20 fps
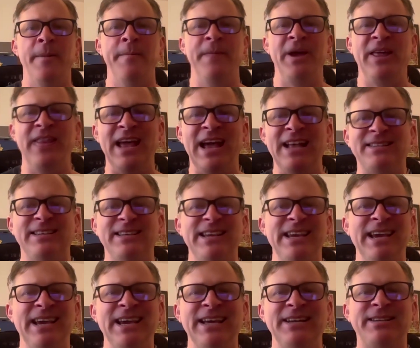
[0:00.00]
And that's
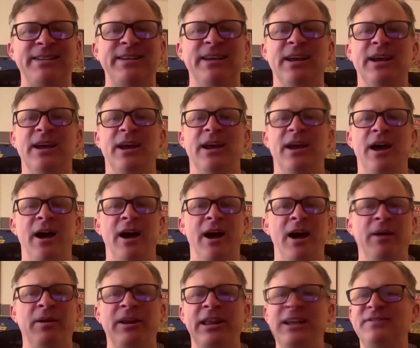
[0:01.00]
it.
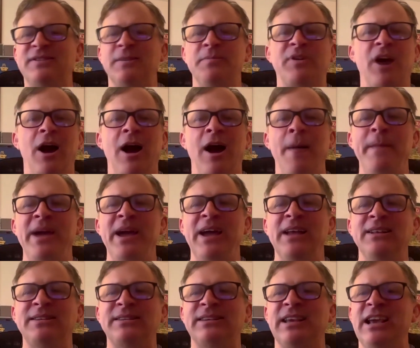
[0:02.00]
Leave some
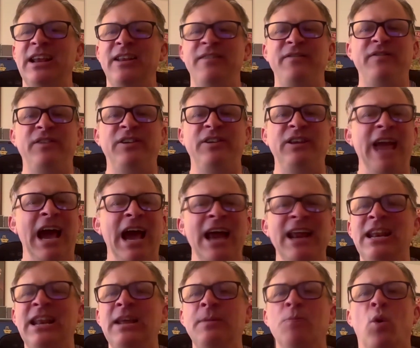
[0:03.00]
comments. And if you got
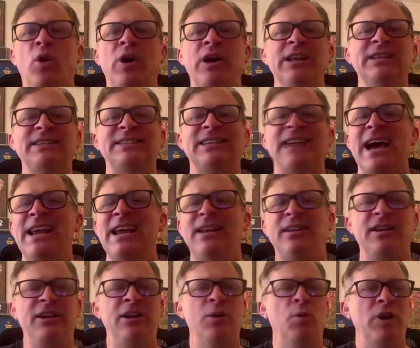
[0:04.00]
any more insight
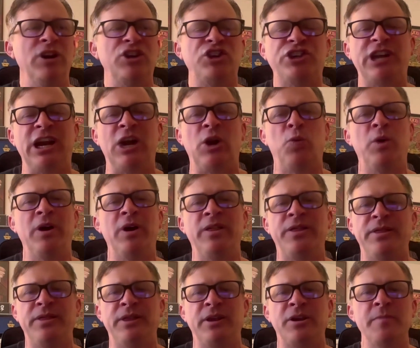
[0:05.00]
you want to share
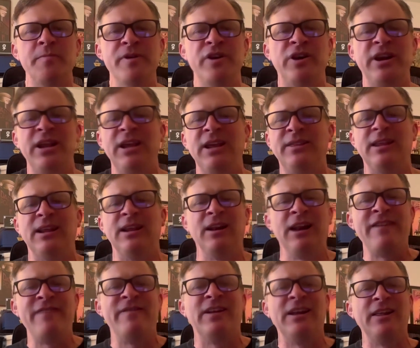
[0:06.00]
with the community, then
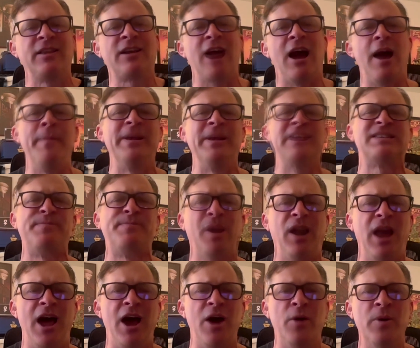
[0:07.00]
leave it in the comments
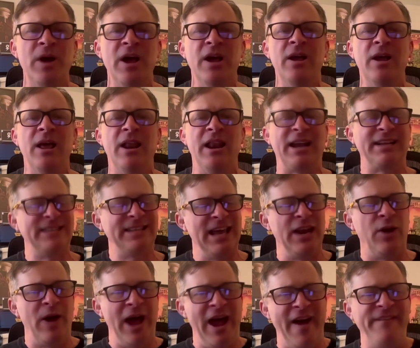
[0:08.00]
below. Like I said,
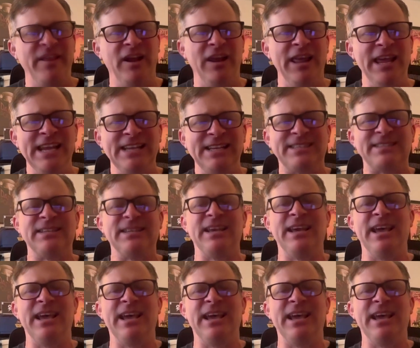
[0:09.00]
I'll have the links